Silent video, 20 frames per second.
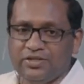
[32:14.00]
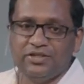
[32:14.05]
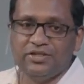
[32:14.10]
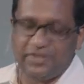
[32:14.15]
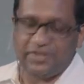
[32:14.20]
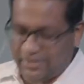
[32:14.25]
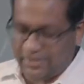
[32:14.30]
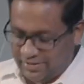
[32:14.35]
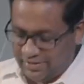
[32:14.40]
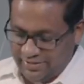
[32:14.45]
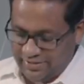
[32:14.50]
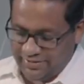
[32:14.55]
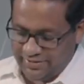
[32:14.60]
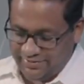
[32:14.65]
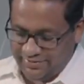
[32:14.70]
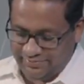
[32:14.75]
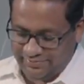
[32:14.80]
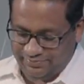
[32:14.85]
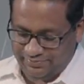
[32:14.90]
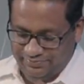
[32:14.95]
That if God
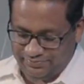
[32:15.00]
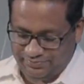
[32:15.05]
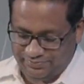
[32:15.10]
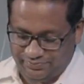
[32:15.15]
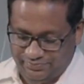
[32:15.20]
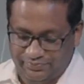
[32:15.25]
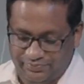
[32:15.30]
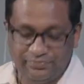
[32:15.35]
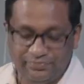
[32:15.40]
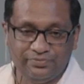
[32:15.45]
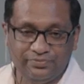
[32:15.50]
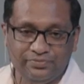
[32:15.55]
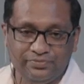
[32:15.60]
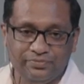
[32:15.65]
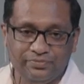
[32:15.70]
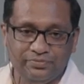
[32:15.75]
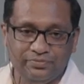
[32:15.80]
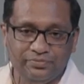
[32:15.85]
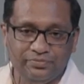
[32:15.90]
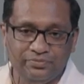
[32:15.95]
had
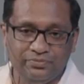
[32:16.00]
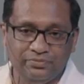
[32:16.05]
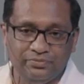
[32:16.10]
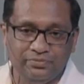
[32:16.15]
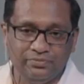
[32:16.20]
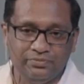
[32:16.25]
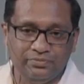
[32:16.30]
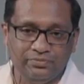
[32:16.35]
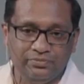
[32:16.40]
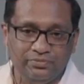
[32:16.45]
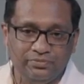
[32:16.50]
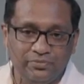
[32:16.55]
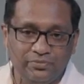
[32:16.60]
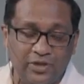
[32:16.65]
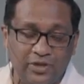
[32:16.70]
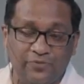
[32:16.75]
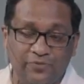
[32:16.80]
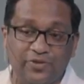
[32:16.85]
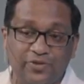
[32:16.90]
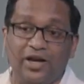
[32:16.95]
withdrawn his hand of
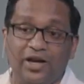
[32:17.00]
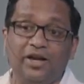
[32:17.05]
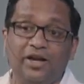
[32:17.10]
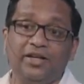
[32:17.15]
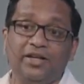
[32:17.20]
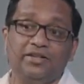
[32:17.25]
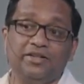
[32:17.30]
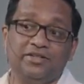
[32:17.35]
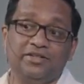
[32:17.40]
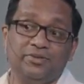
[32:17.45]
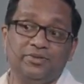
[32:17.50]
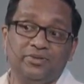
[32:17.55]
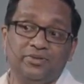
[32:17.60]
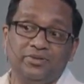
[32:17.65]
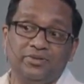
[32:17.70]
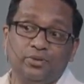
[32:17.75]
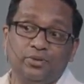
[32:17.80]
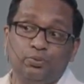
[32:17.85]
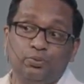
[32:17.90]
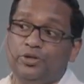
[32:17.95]
blessing from
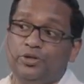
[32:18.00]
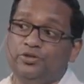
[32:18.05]
us,